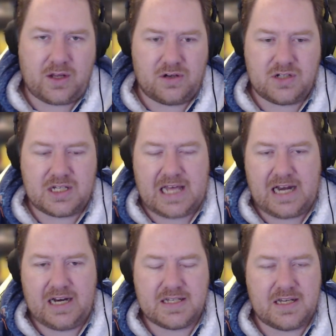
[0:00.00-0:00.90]
They could have just
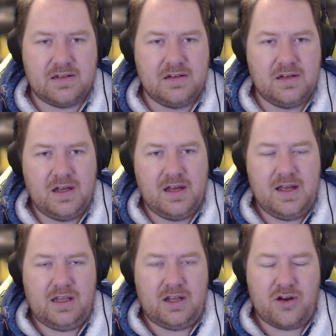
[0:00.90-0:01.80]
done it as a
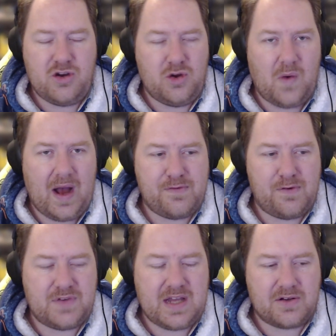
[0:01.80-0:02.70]
new wave
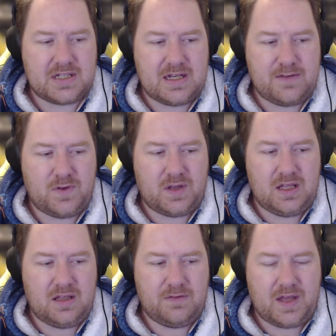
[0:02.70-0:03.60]
of DLC for
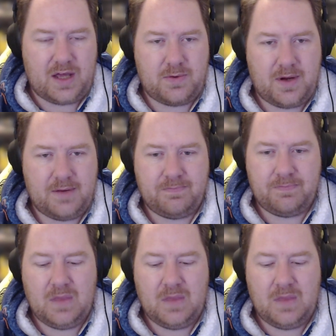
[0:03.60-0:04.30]
the other one,